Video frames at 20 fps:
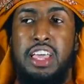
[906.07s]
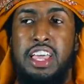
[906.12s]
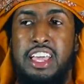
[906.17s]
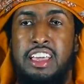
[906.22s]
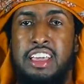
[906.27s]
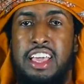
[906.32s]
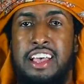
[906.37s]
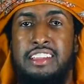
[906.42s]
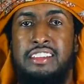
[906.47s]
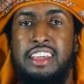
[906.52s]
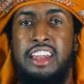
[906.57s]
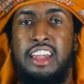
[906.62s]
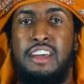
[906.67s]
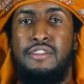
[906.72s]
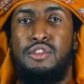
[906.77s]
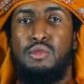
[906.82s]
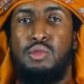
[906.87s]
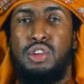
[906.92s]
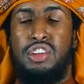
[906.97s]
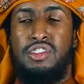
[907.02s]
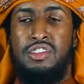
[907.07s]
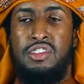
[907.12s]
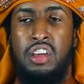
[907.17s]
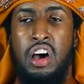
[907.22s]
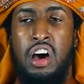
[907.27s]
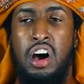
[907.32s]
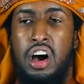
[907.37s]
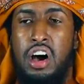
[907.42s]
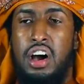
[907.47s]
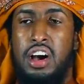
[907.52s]
He has a nafs which is
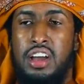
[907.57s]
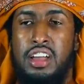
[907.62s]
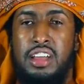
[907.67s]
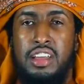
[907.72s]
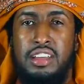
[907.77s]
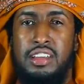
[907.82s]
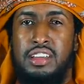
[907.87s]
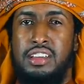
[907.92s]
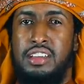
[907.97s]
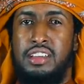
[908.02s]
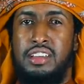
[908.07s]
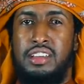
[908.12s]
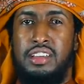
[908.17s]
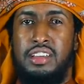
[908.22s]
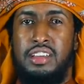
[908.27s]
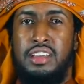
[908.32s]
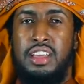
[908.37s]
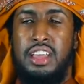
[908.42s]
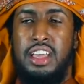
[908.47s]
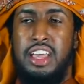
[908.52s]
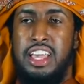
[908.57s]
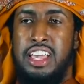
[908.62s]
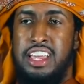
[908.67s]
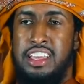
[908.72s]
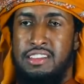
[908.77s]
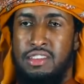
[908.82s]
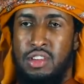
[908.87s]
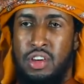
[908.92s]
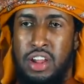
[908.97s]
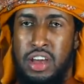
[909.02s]
dark.
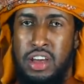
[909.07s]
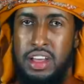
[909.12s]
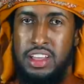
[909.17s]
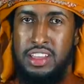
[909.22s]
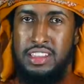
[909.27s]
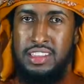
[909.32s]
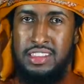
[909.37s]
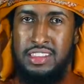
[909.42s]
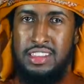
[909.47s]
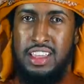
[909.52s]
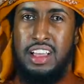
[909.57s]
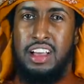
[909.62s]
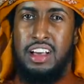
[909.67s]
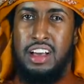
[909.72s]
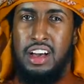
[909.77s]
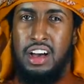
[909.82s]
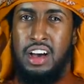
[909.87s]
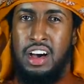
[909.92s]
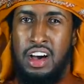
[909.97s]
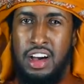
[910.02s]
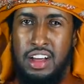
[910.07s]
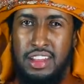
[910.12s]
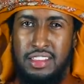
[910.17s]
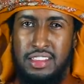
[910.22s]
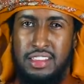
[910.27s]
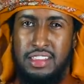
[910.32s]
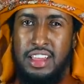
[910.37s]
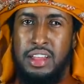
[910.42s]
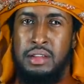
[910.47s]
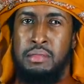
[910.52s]
He's got a sick
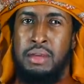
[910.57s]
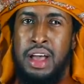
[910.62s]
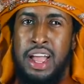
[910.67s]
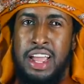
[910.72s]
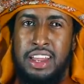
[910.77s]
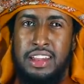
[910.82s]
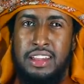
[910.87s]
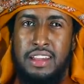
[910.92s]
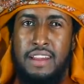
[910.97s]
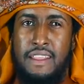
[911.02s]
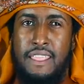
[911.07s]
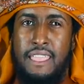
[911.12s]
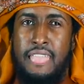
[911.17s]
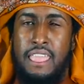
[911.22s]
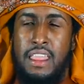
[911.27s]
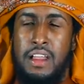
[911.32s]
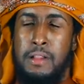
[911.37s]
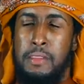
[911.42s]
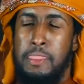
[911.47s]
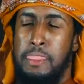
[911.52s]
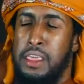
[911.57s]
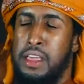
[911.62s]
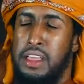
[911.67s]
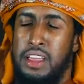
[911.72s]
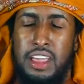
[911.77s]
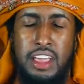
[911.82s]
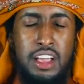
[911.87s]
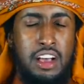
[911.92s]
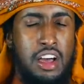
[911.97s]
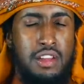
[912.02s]
heart and mind.
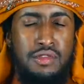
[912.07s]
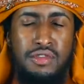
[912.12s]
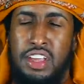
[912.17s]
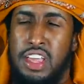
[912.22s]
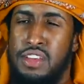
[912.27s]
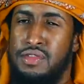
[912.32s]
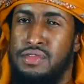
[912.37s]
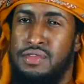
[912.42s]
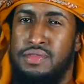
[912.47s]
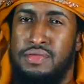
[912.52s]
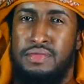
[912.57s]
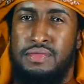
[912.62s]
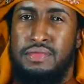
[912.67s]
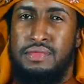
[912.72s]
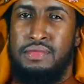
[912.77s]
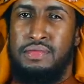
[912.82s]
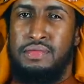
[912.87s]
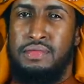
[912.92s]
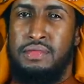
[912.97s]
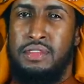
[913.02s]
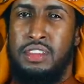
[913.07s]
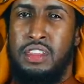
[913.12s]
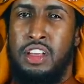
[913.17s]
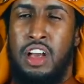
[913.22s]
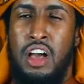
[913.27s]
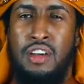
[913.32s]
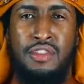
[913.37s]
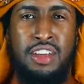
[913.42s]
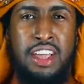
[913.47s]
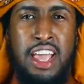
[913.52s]
He can't forgive. He
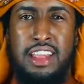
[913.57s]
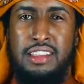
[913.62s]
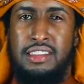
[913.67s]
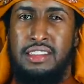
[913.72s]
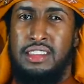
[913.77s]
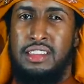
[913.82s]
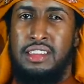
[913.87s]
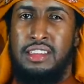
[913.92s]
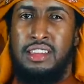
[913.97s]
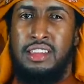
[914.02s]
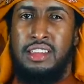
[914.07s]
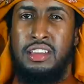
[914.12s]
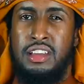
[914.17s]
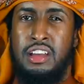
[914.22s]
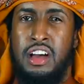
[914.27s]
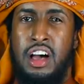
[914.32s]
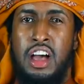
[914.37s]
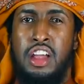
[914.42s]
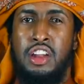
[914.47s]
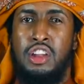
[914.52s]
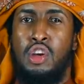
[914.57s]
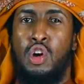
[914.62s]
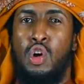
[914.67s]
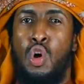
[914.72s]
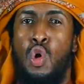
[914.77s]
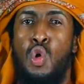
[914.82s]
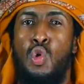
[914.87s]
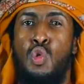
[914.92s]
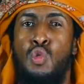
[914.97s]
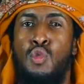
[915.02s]
can't forget. Can't
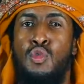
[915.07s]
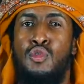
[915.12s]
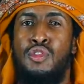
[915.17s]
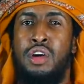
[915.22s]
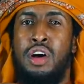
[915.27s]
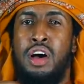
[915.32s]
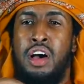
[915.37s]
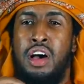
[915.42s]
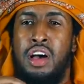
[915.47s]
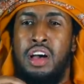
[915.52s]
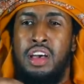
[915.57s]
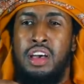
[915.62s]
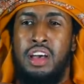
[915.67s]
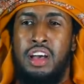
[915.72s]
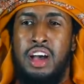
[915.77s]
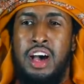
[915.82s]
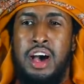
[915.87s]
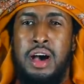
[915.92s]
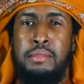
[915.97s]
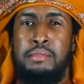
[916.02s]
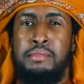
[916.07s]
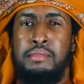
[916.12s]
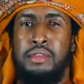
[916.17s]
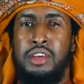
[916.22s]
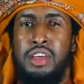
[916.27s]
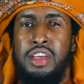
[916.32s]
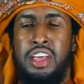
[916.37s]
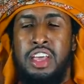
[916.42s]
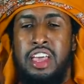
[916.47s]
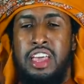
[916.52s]
overcome
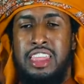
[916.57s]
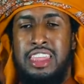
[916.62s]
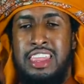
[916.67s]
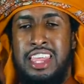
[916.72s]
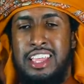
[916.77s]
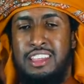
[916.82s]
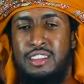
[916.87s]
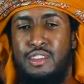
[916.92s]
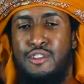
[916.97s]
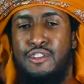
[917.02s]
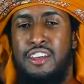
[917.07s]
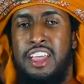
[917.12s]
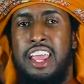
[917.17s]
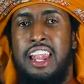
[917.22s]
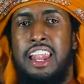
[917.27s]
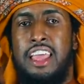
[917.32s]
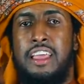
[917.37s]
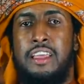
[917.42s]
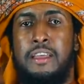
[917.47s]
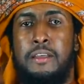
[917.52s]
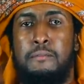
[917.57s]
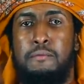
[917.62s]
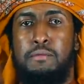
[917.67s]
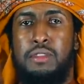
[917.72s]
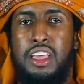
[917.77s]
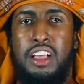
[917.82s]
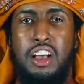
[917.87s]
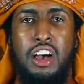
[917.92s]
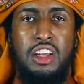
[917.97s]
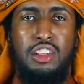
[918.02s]
this feeling.
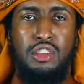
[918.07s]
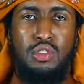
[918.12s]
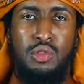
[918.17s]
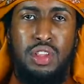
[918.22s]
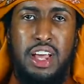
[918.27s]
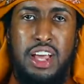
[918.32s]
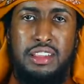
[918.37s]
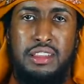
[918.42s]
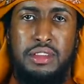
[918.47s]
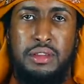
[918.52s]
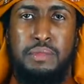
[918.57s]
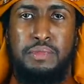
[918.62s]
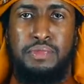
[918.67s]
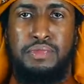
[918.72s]
He can't do that.